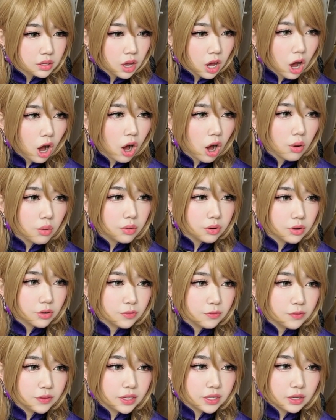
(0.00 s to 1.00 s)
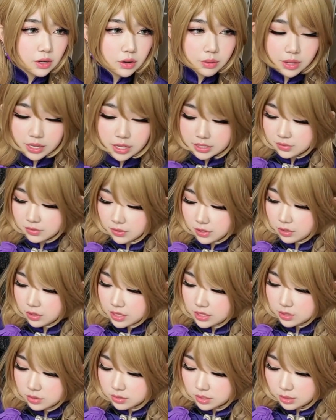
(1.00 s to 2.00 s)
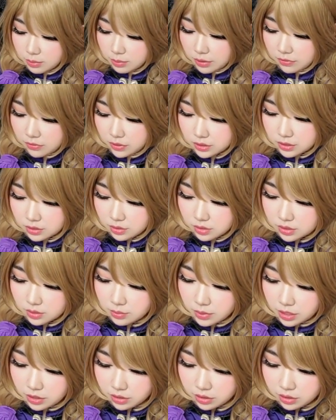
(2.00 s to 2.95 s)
Oh, her feet. Okay, it's fine. You guys don't see my feet, so it doesn't matter.